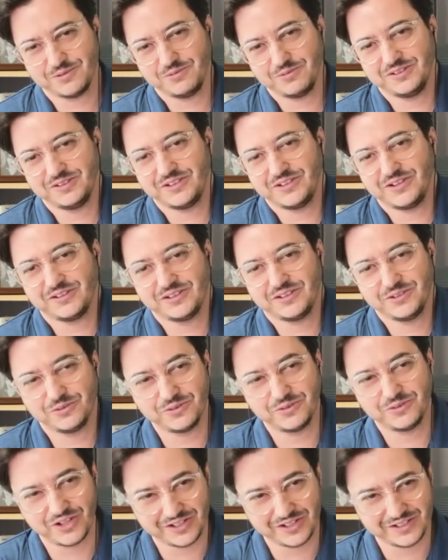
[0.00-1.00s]
It will not you
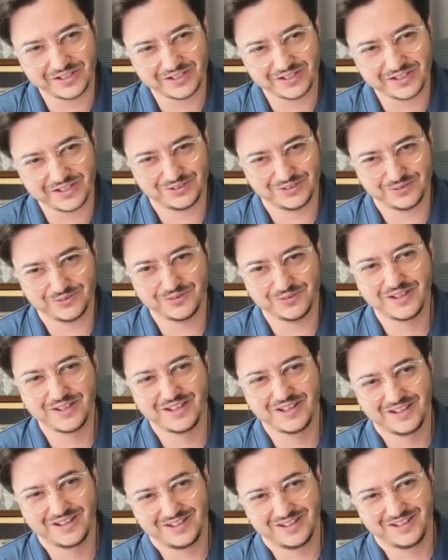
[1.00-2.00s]
will not need to
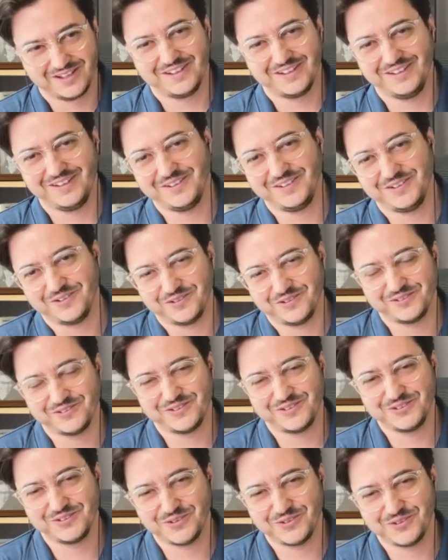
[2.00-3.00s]
you know
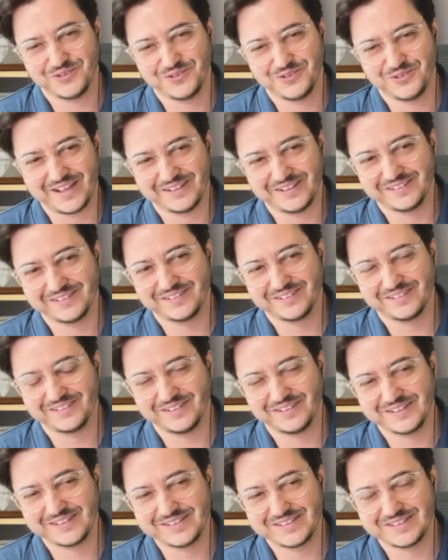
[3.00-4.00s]
to do all that
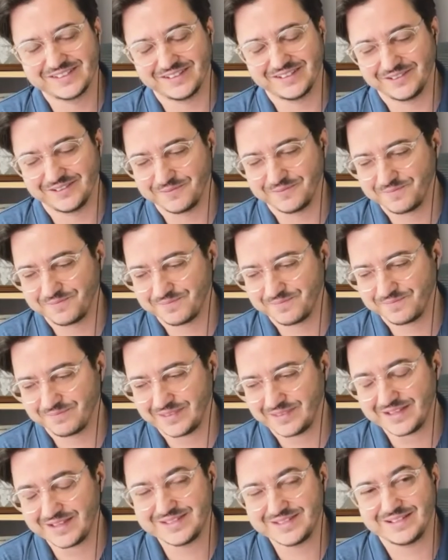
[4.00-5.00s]
and that's um
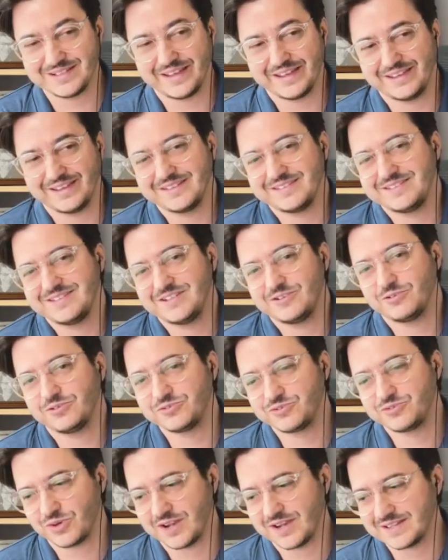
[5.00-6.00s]
that's like zero
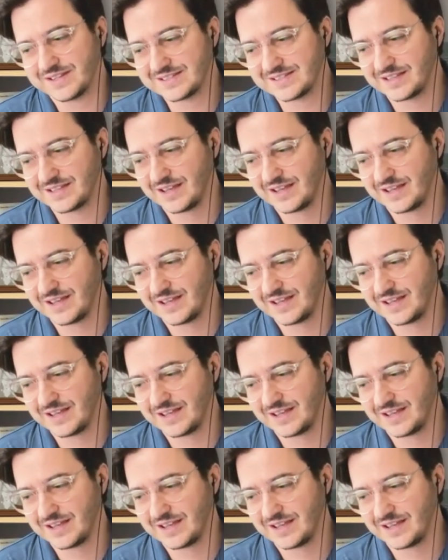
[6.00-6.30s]
trust